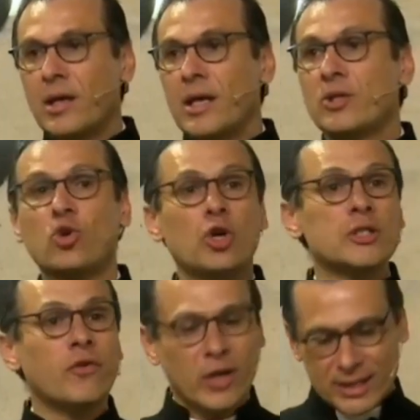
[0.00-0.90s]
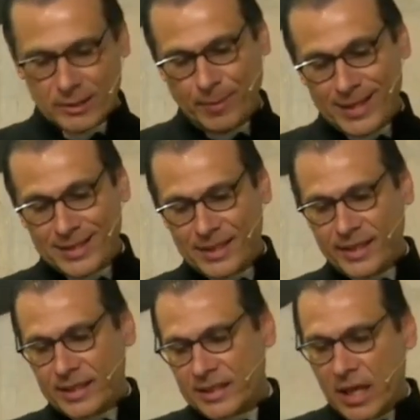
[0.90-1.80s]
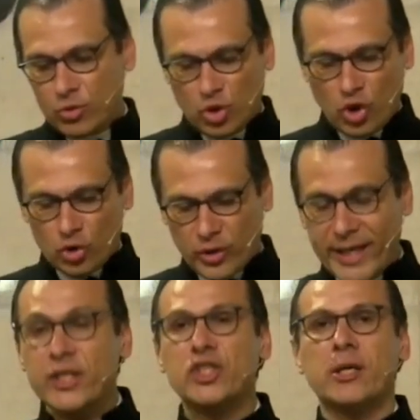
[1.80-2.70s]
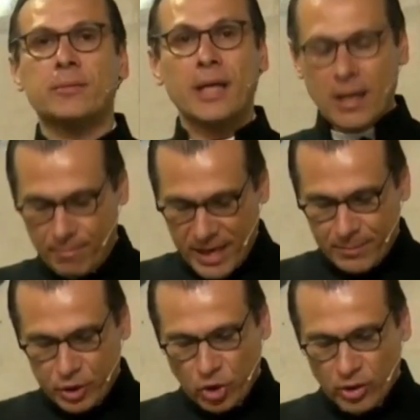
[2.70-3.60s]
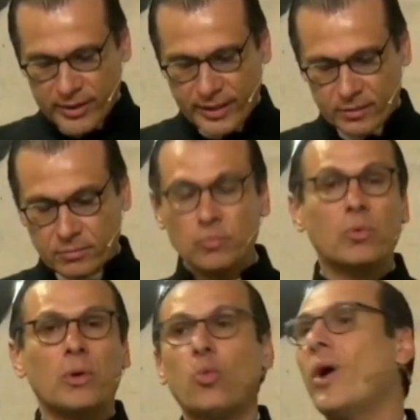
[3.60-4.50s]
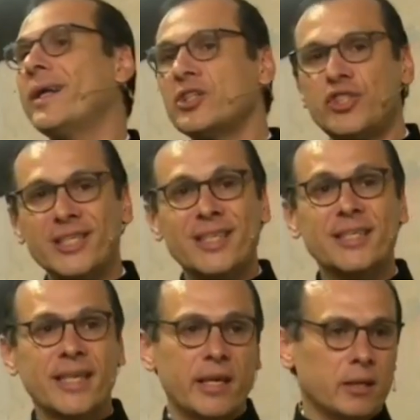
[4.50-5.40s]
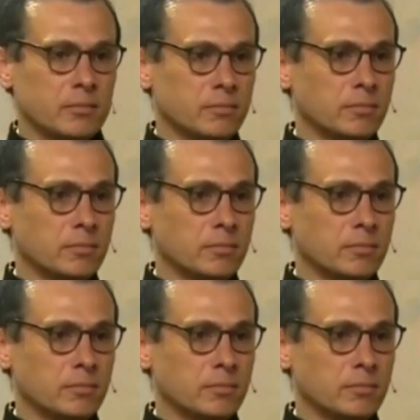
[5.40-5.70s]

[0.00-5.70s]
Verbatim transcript: It calls for us Palestinians now to go to Egypt, maybe Jordan. Why not just the sea?